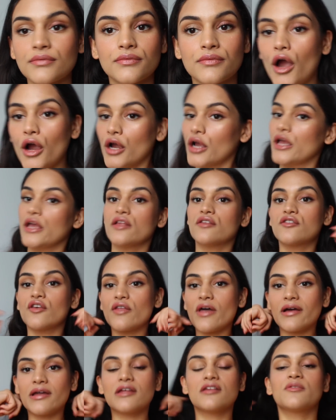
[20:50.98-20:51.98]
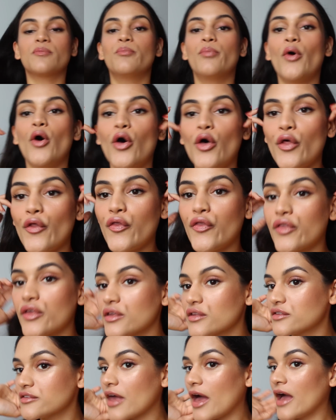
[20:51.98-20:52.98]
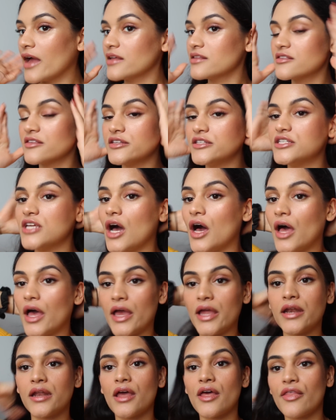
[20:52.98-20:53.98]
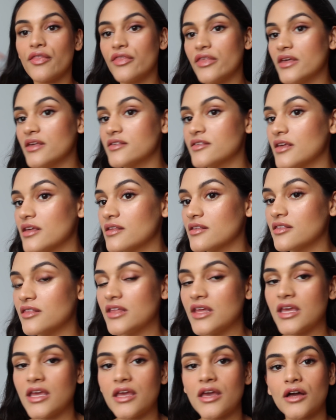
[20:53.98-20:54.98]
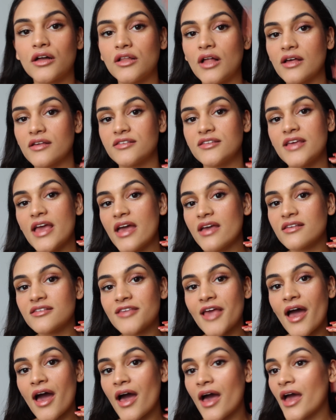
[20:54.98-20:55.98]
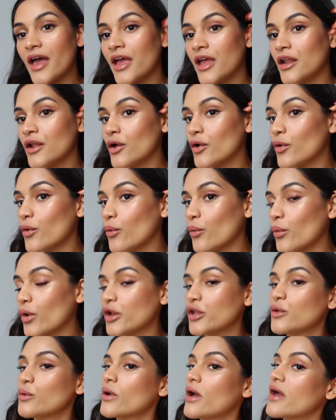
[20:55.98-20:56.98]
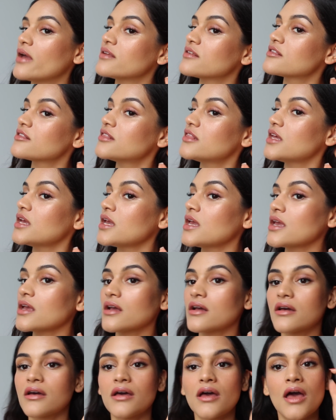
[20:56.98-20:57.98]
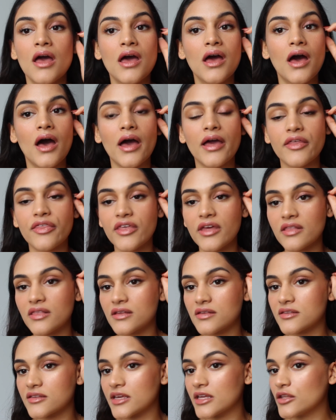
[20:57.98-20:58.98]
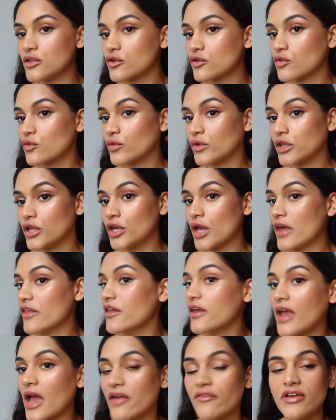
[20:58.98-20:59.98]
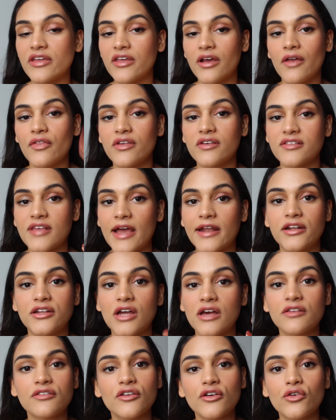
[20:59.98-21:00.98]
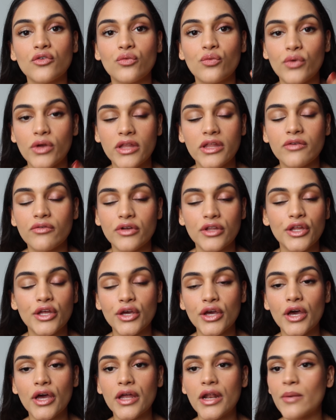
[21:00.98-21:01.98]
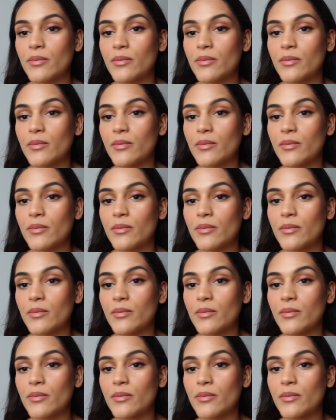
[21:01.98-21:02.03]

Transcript: Alright, so that is both sides done. This is the Glossier side. What do you guys think? I think the skin looks really, I think everything on this side does look really, really good.